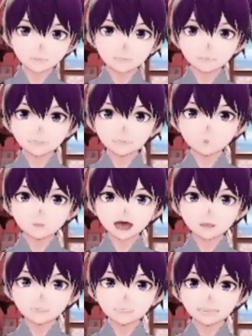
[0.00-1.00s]
If you want
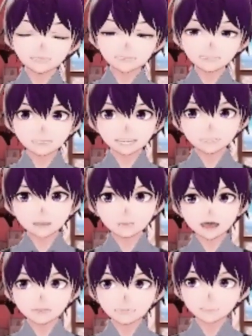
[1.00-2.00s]
to express yourself about
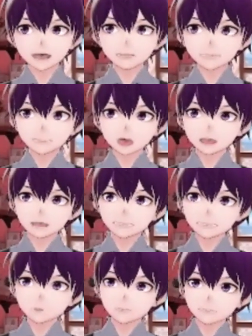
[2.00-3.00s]
this topic or to propose